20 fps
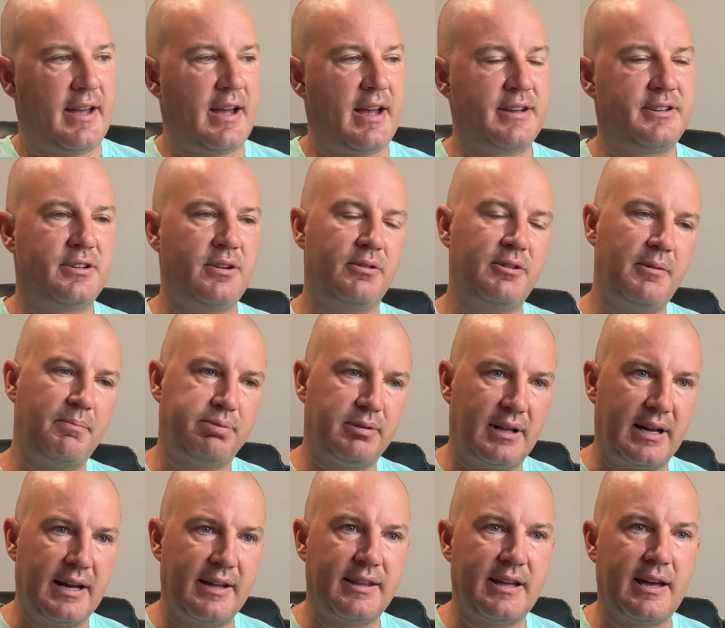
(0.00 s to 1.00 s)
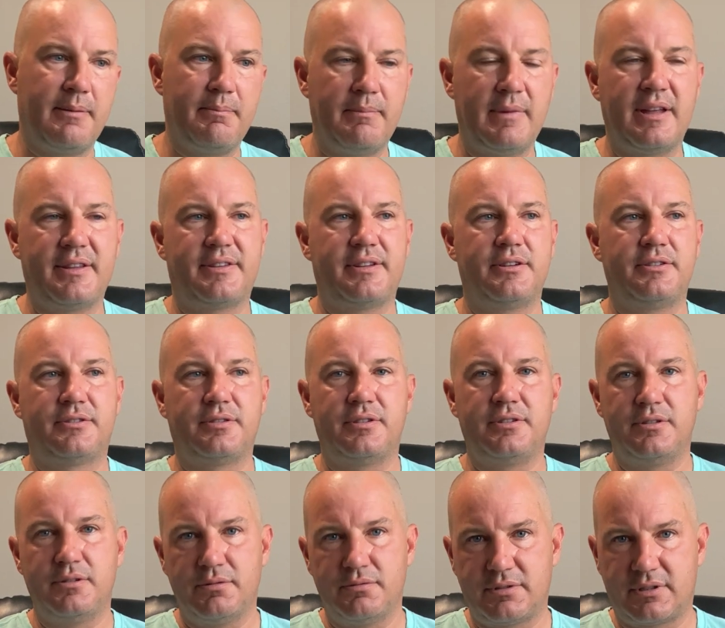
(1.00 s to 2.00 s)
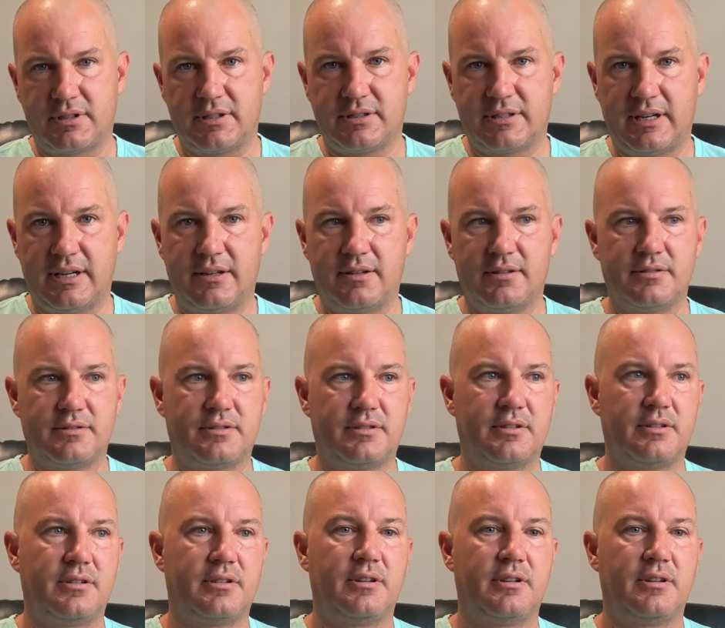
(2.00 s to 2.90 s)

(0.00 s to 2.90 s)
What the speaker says: I don't apply that method to used containers.